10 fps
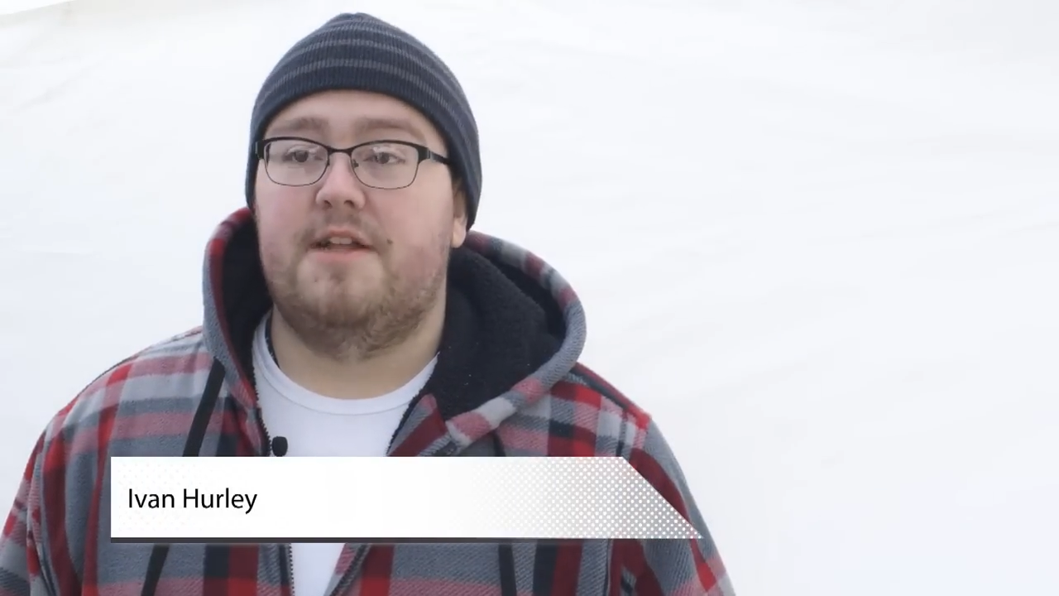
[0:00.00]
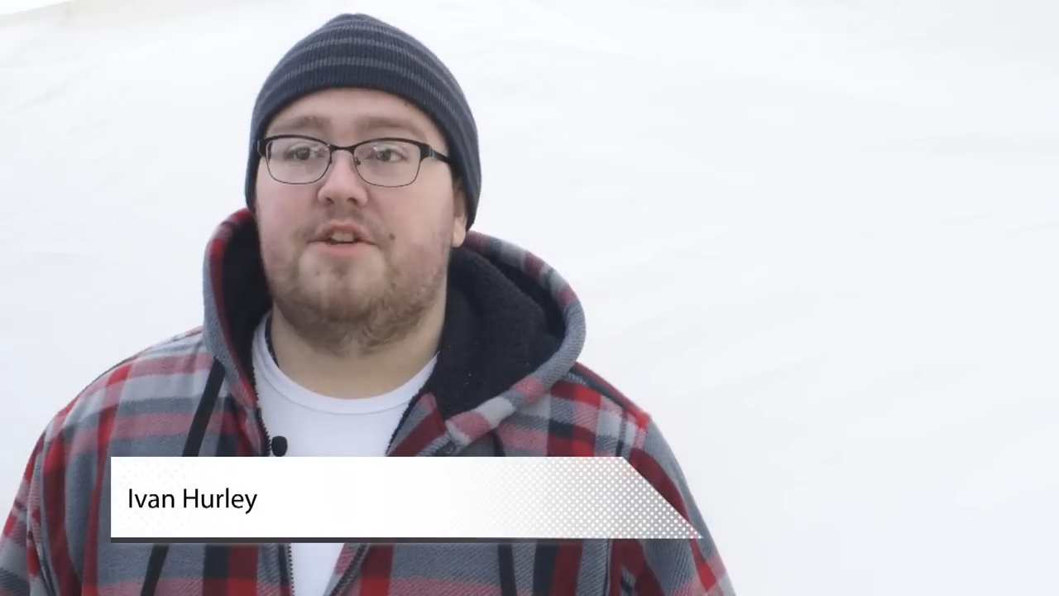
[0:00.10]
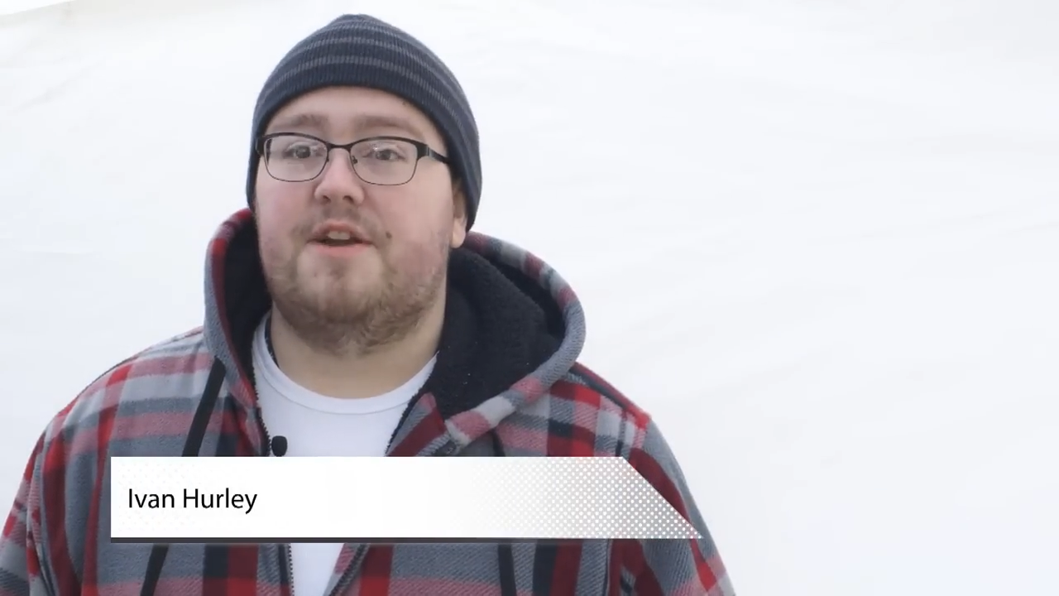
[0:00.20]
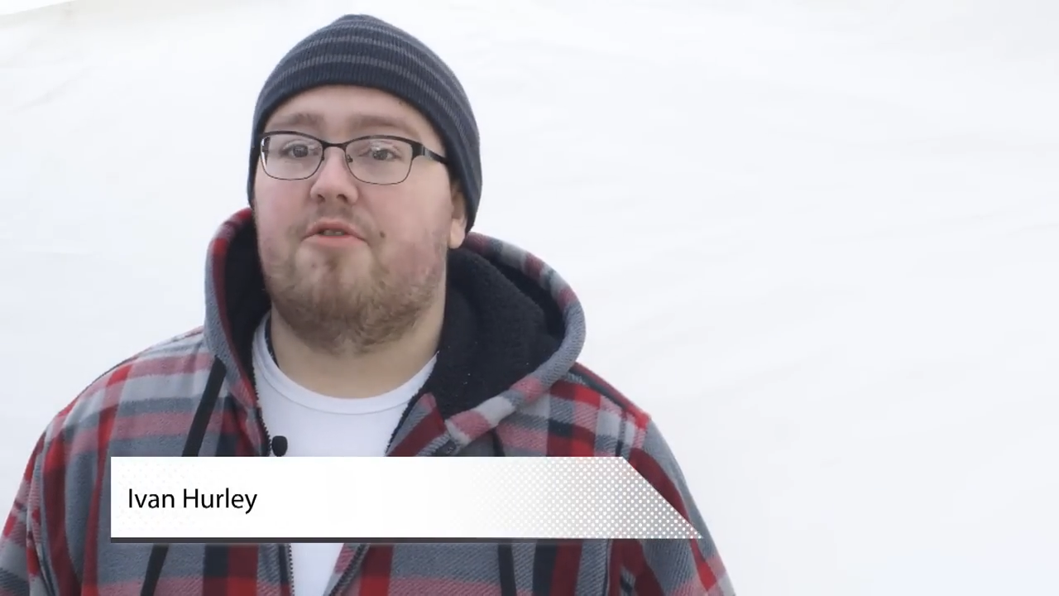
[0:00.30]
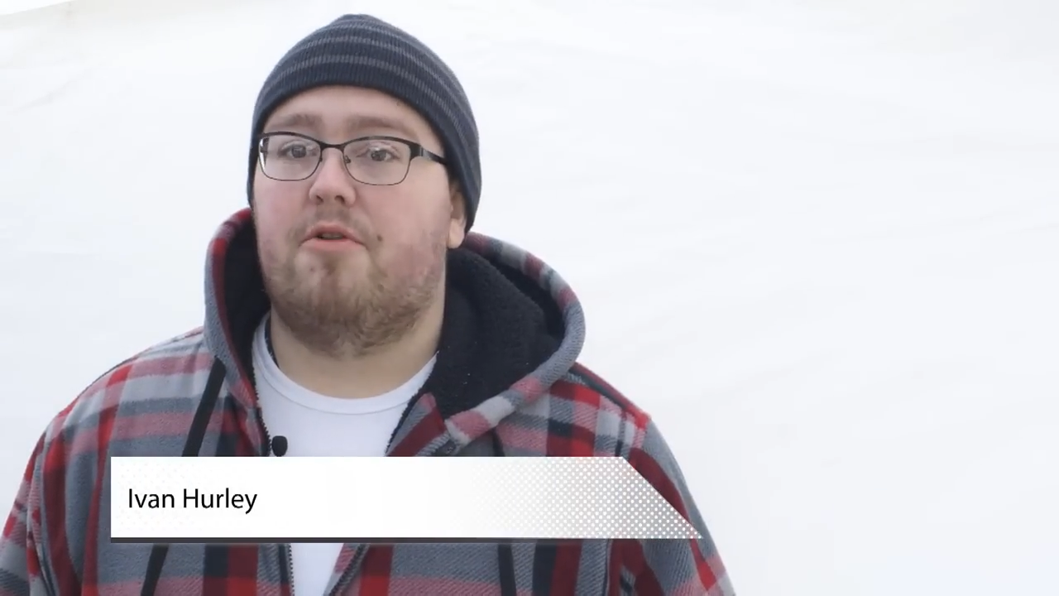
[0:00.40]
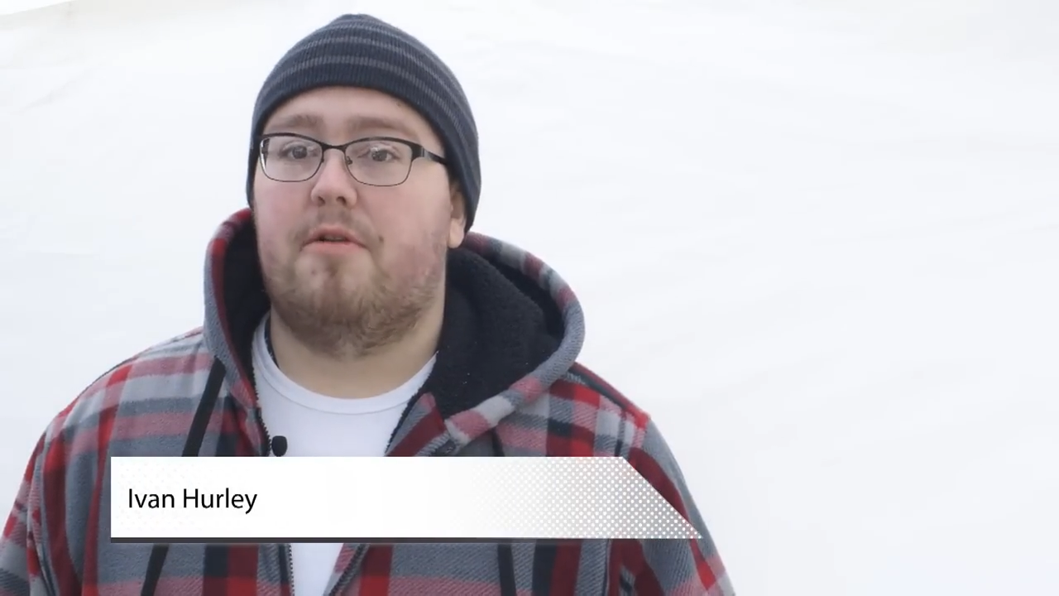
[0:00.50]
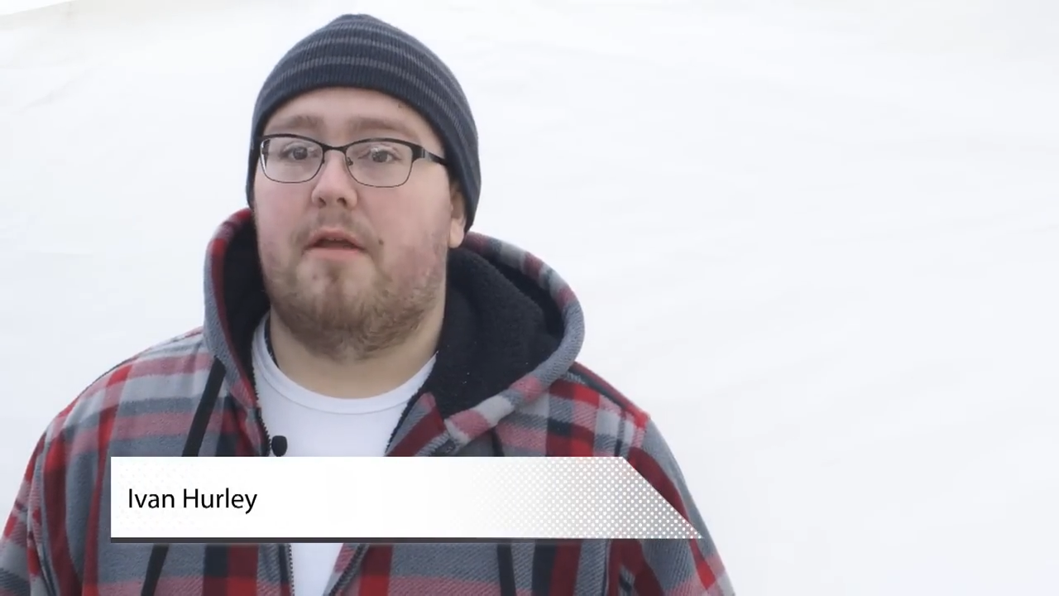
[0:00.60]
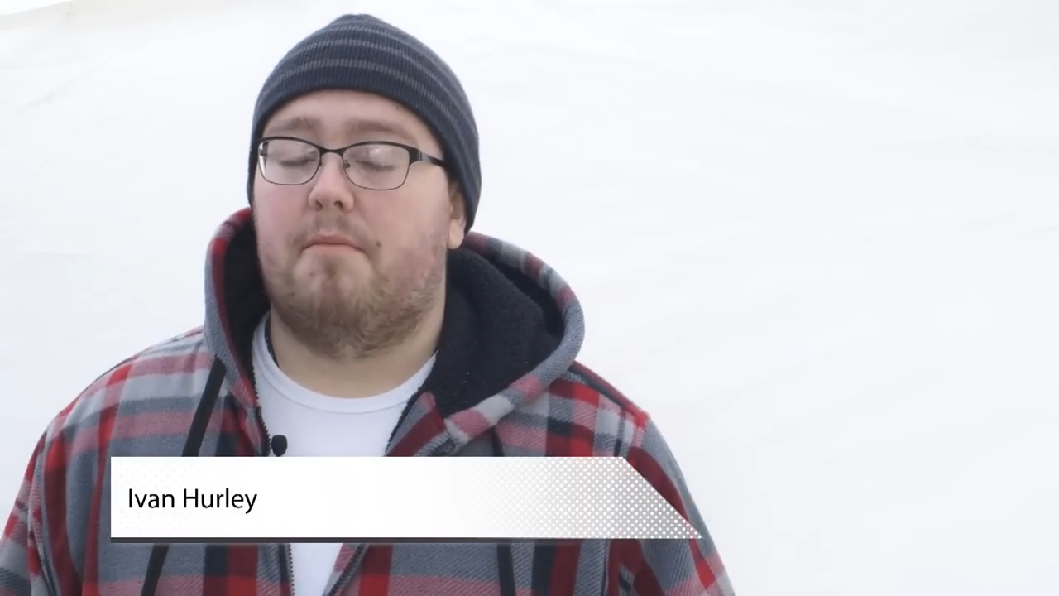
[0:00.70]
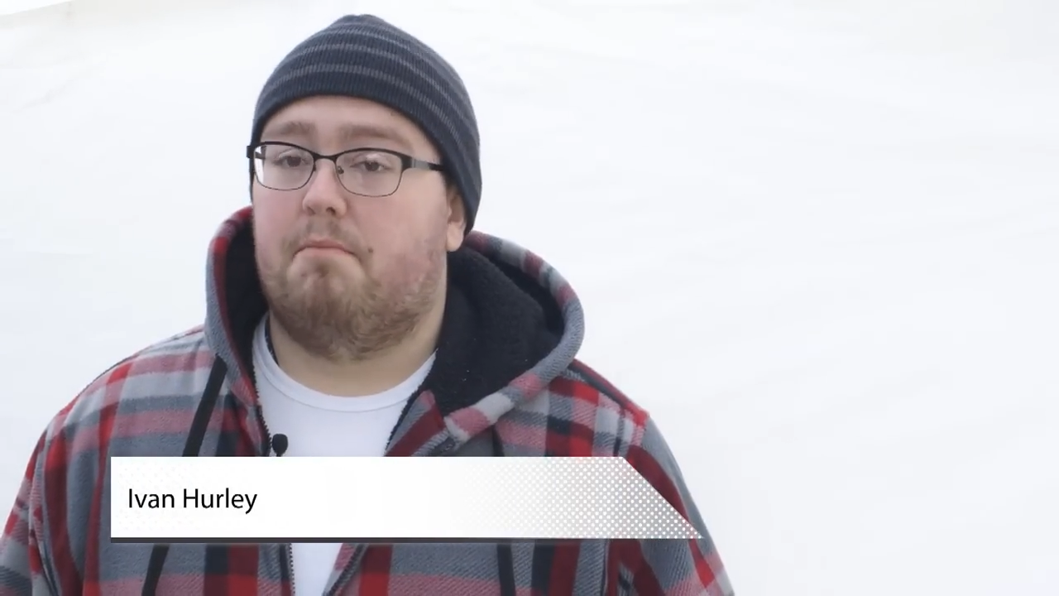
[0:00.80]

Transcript: general,